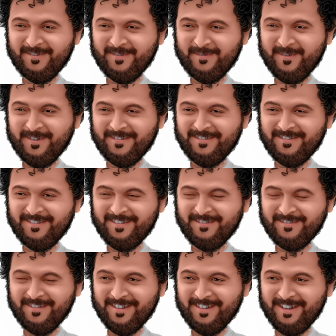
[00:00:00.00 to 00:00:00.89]
you might think,
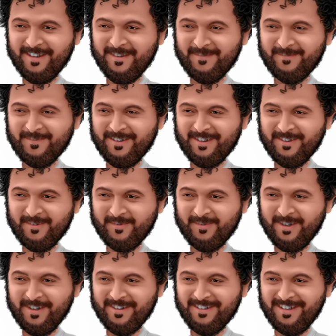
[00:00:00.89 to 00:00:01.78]
but you
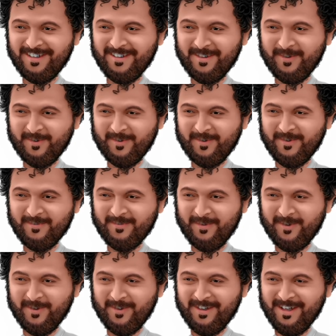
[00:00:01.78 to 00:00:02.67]
will need a lot
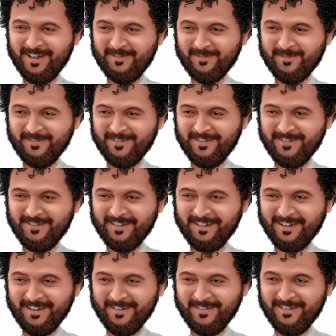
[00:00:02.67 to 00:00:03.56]
more electrical
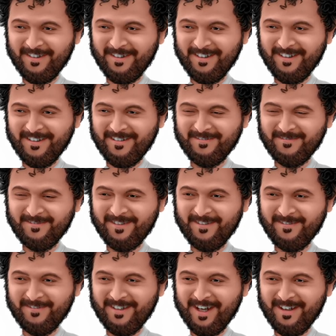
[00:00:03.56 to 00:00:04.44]
engineers
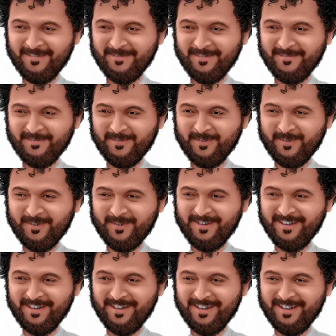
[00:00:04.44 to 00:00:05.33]
than you've had before.
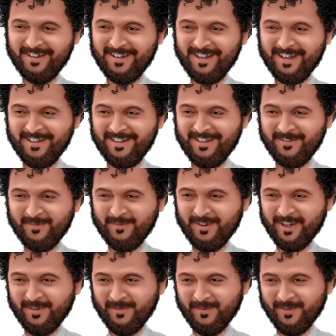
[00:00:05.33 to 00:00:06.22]
And it's
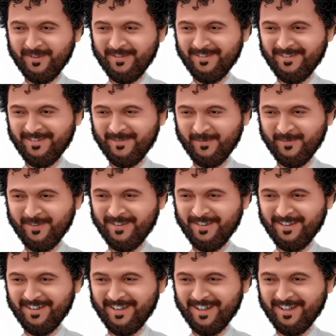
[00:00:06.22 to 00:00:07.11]
well worth
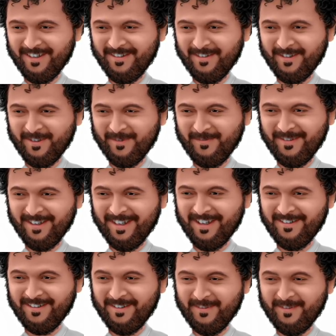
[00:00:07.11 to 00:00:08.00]
reaching out if you're in a
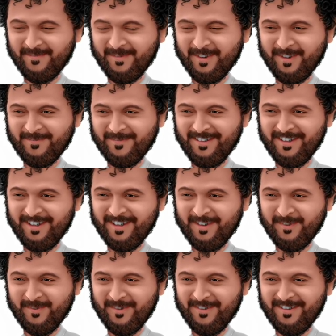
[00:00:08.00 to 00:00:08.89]
mechanical department,
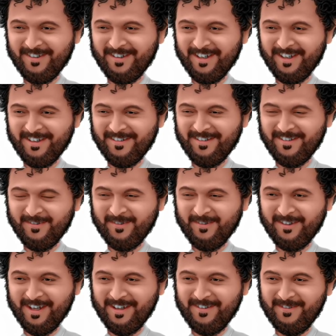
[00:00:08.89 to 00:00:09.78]
reaching out to your
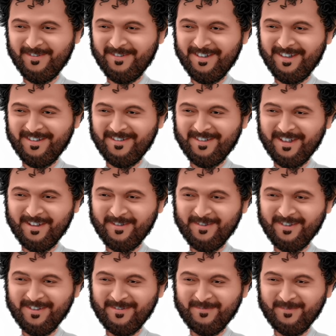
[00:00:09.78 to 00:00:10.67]
electrical
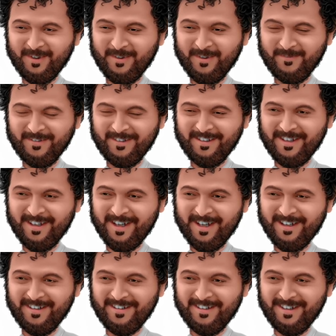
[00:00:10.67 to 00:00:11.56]
engineering department
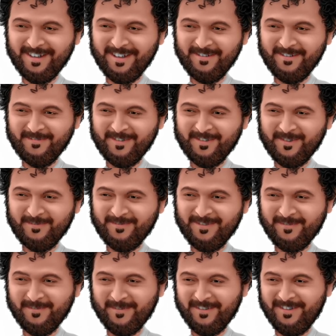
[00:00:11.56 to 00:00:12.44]
and seeing if you've got
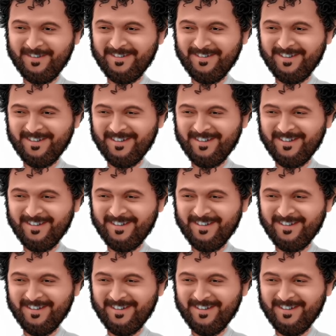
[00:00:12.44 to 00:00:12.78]
people that are doing